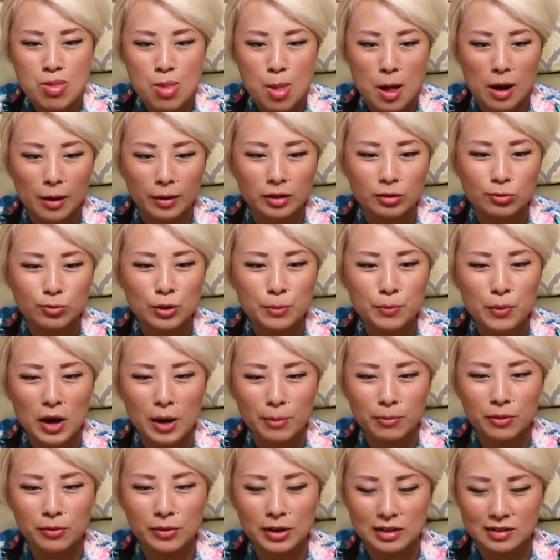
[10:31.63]
It's more
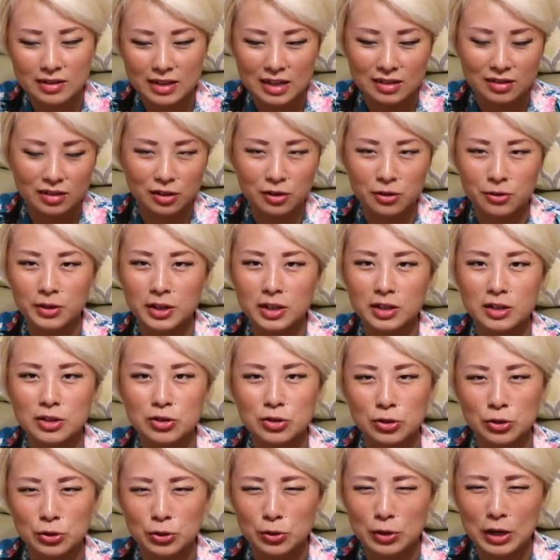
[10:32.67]
popularized as the Korean dish,
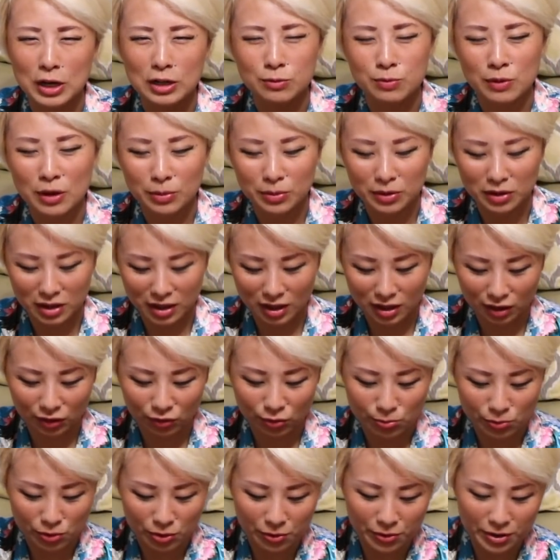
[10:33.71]
so you guys probably think it's
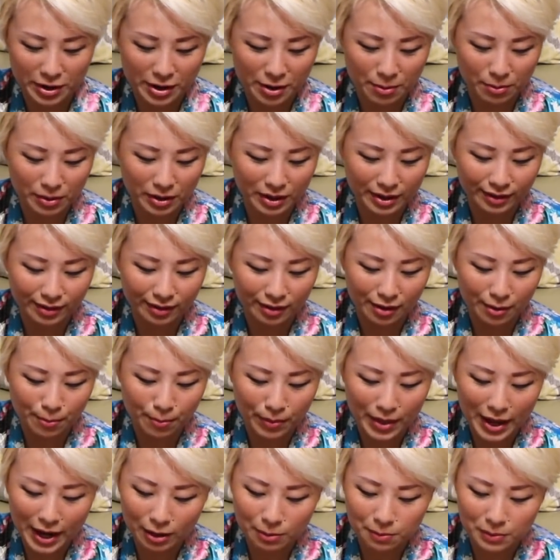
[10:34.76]
from Korea, but it's a
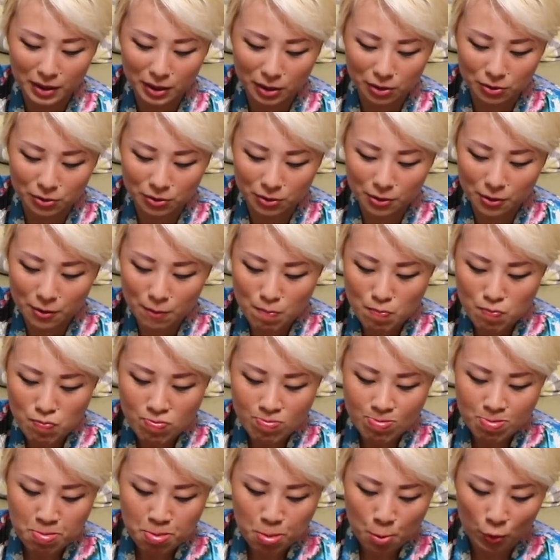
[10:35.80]
black bean noodle
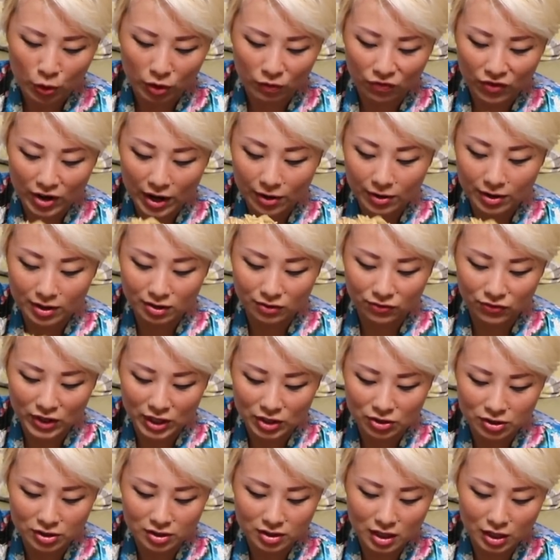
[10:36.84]
with various
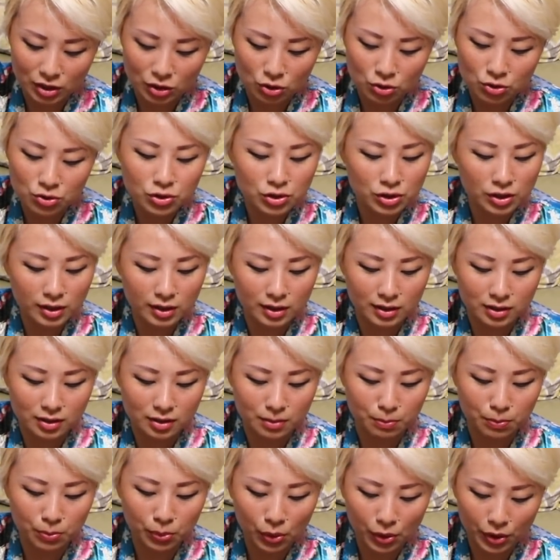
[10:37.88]
veggies, and usually it's
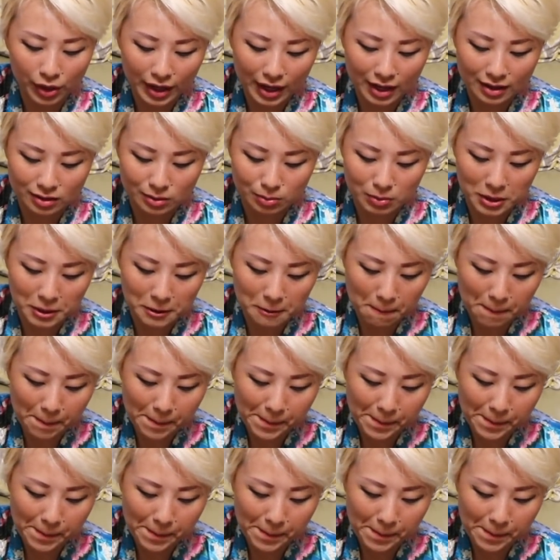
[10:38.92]
pork as meat.